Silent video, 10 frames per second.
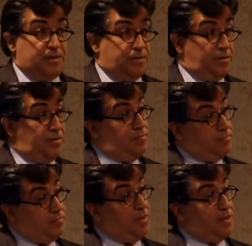So
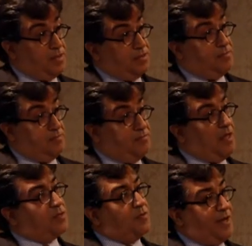that's
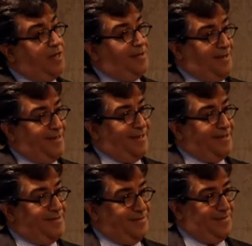okay, I
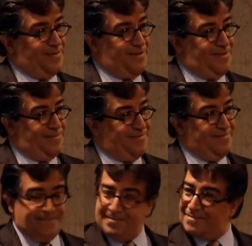guess, right?
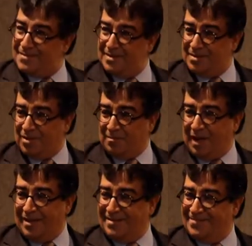It's not
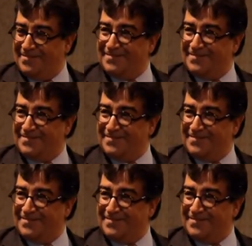bad.